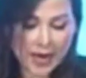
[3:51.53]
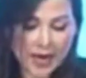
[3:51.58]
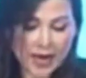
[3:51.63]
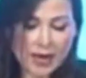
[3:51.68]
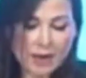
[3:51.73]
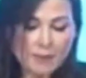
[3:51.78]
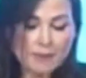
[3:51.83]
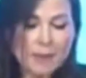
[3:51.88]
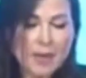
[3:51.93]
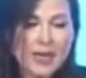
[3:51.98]

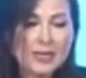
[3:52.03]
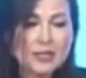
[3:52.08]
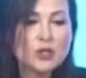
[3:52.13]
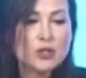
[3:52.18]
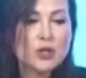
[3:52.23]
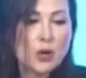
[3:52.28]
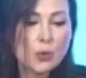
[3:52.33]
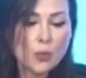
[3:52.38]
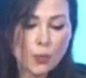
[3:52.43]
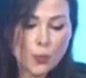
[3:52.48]
And
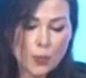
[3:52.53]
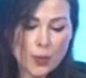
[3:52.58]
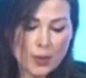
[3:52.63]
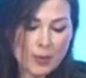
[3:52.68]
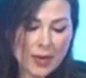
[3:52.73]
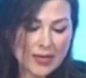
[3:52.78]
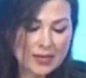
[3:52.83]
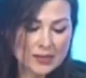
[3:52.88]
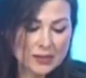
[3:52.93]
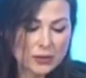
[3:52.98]
so we
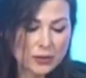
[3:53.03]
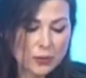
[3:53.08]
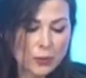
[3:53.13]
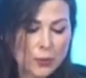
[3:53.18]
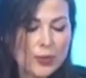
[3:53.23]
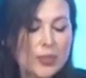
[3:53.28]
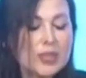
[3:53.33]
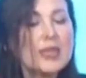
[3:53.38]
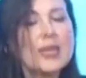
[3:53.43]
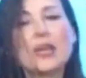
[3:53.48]
must
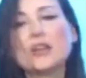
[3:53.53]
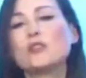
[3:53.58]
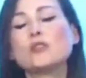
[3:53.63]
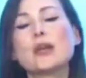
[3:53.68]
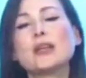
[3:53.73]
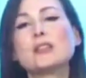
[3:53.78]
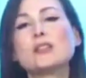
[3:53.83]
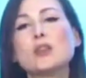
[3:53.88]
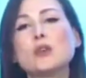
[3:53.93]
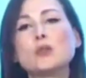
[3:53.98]
really
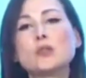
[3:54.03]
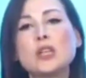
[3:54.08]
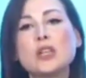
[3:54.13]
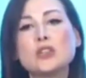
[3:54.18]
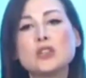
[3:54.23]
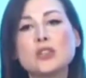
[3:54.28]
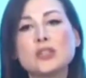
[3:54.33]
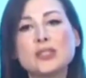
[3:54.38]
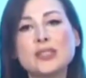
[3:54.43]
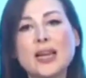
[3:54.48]
address those
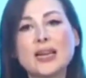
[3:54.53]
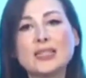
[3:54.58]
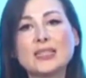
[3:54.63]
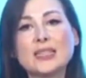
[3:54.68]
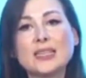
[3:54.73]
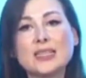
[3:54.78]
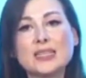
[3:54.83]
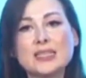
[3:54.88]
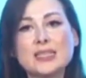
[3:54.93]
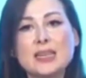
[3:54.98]

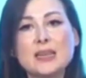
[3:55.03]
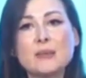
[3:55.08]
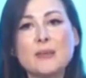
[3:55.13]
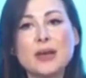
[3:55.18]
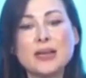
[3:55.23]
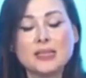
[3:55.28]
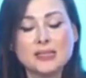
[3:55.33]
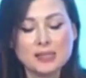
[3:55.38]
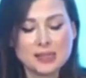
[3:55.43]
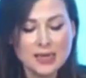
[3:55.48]
intersecting
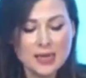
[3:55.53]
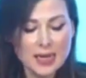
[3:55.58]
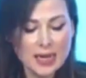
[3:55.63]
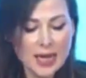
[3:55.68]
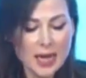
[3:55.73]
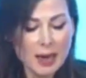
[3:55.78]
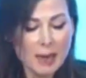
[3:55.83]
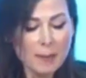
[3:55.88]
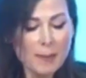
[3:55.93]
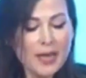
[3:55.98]
stigmas.
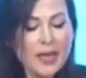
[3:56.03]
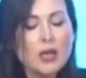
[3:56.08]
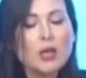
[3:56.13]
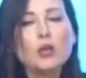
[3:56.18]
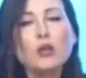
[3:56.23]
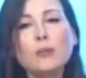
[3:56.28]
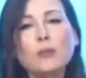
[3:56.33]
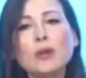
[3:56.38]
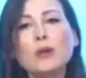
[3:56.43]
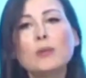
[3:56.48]
But
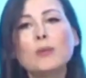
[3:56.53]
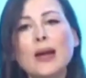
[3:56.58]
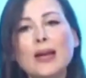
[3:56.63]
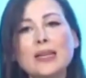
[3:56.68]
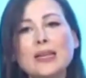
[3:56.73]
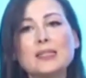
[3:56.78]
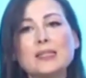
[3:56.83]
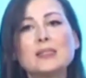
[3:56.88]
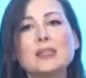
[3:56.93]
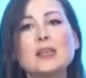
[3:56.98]
human
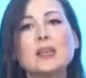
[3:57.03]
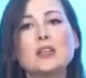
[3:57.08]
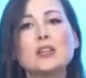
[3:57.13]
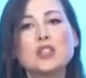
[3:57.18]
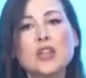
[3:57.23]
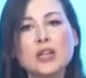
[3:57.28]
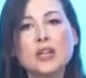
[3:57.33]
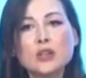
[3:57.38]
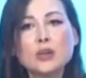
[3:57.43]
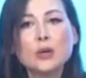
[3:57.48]
rights,
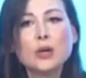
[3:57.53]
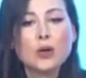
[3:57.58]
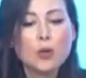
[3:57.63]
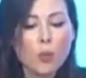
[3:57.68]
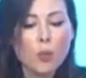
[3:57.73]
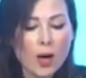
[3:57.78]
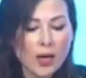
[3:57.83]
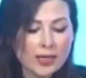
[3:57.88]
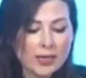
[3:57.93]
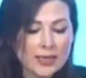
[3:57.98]
gender
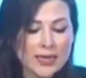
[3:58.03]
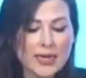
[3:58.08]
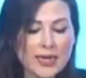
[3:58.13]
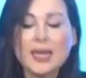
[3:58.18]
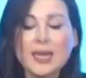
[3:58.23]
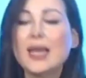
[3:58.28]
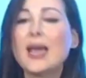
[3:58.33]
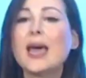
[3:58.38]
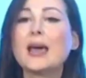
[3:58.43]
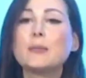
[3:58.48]

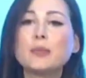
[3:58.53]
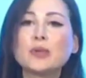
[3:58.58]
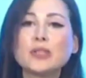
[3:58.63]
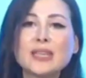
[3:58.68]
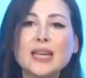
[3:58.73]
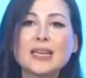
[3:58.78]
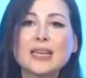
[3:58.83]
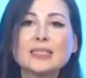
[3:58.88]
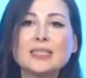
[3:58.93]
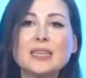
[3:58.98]
equality, and
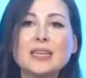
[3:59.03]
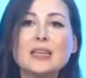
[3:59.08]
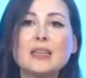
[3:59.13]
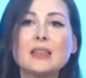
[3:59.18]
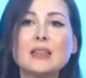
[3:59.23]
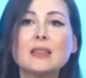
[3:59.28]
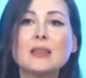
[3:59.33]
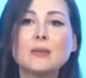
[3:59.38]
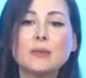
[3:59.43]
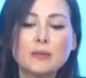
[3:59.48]
protecting
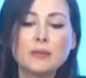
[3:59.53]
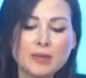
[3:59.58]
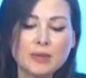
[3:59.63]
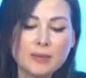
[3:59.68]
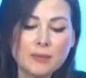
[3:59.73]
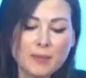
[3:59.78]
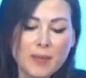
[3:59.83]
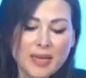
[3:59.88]
the